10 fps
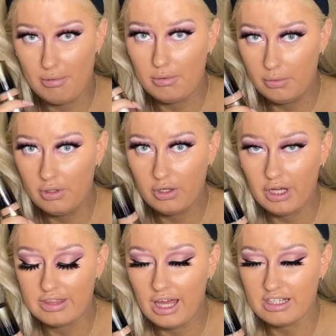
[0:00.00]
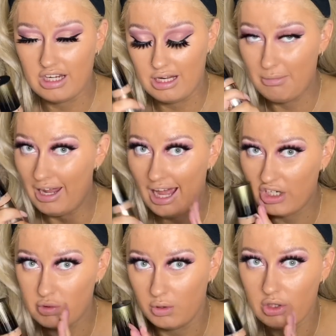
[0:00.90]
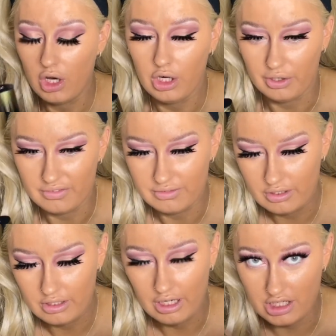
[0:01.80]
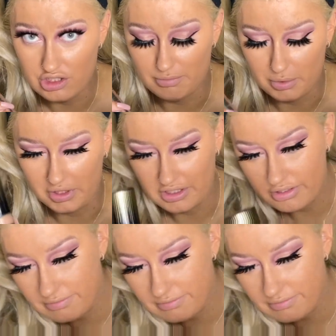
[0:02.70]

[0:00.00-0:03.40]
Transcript: will get that in my actual colour at some point.